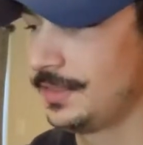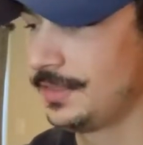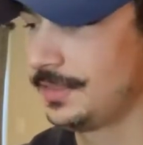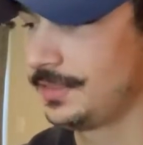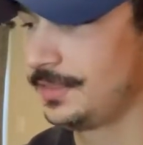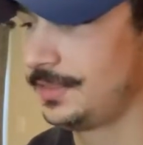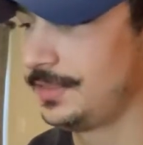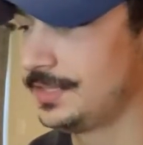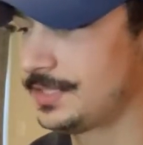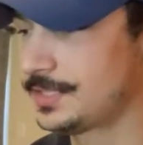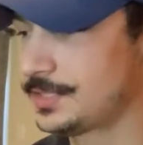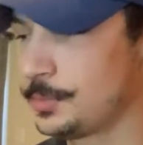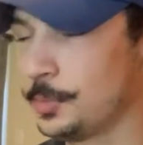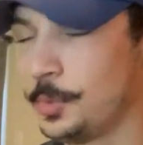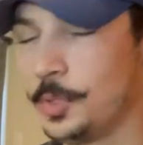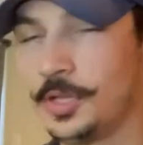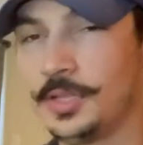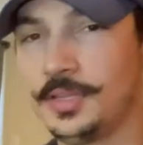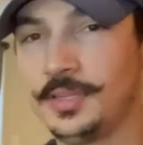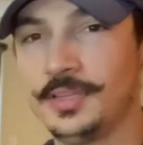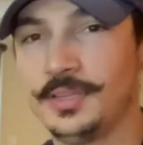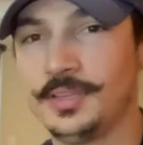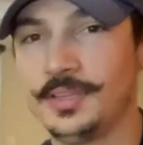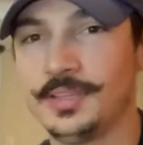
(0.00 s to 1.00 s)
This
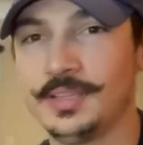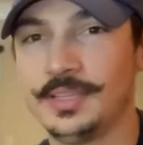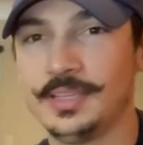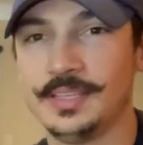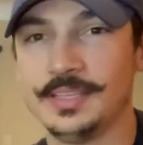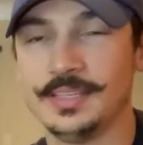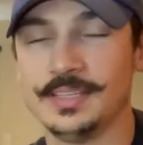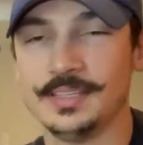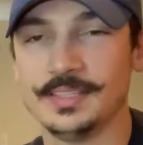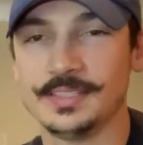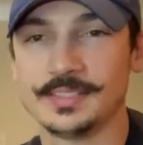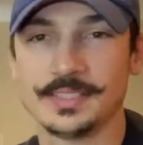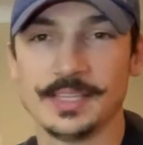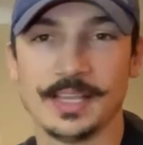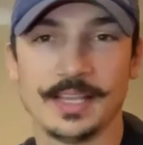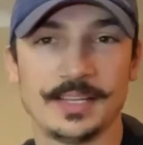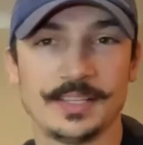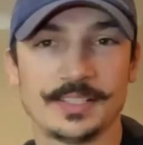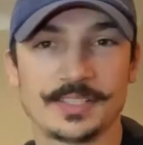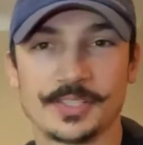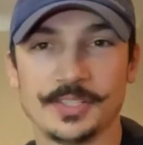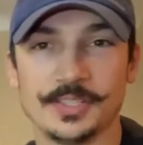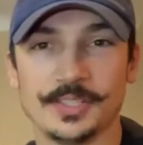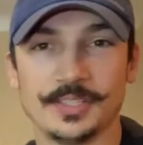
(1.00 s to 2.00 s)
one is not
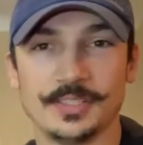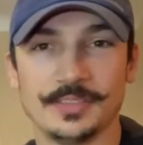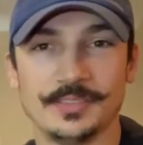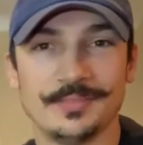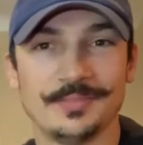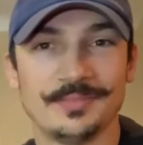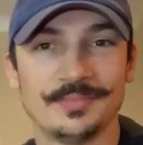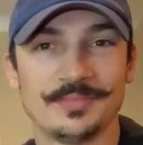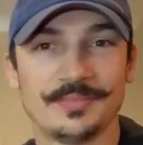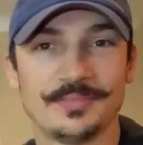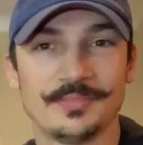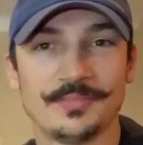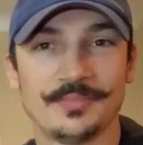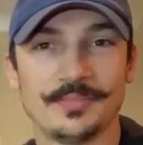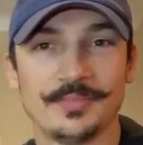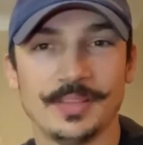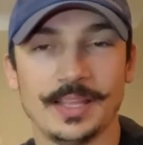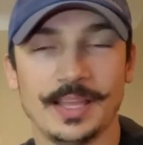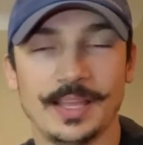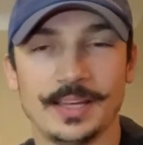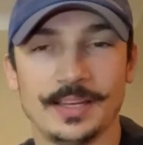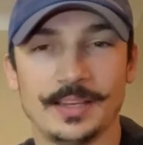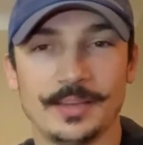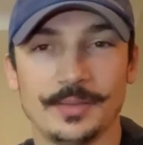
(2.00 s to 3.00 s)
as good,
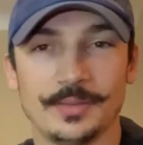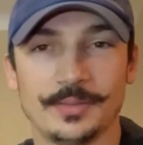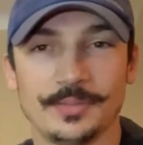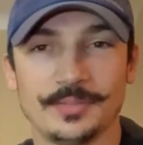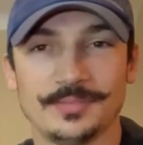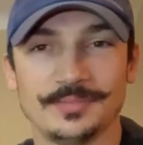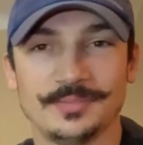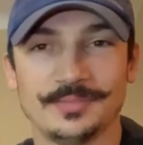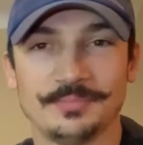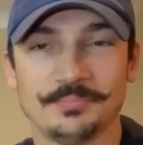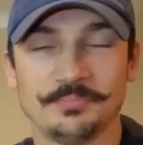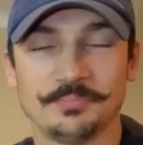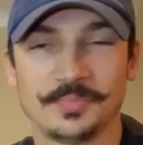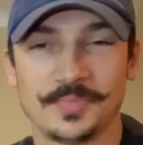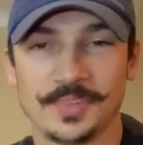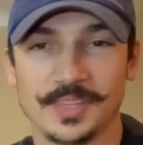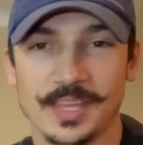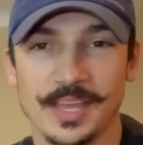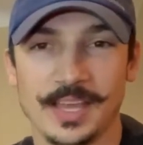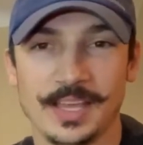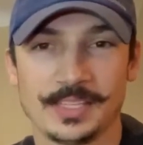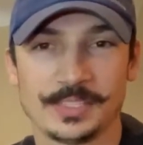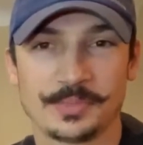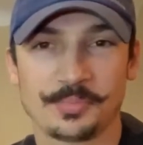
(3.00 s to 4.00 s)
flat out. The
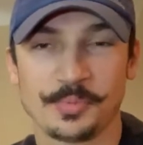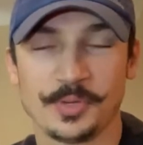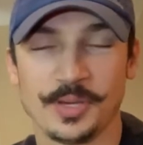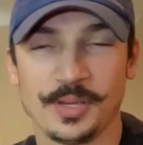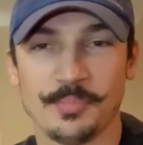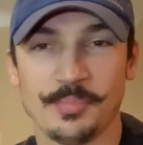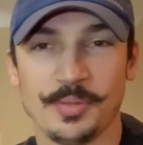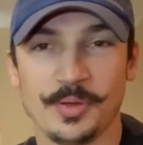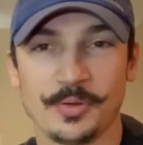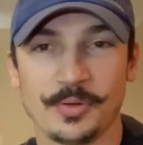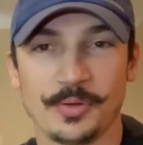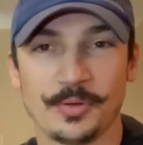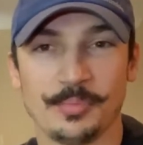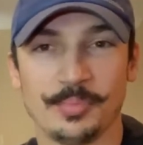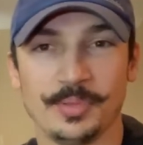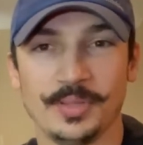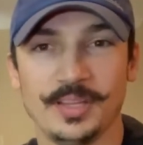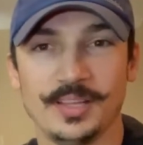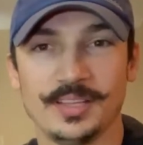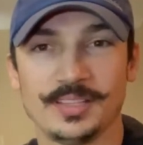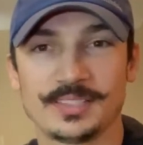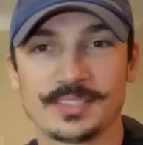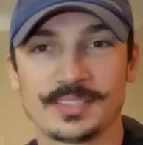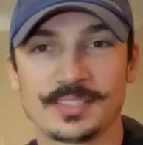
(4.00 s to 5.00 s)
Osprey Poco
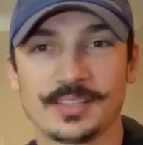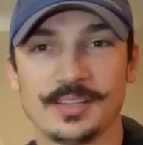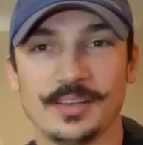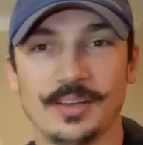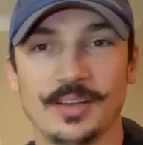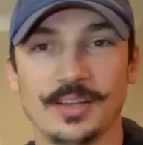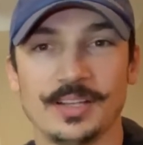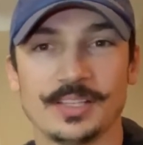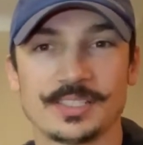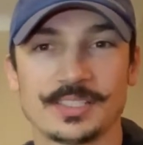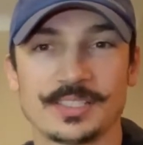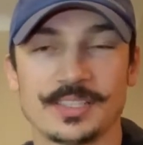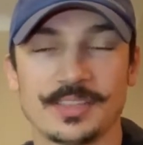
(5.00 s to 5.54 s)
Plus costs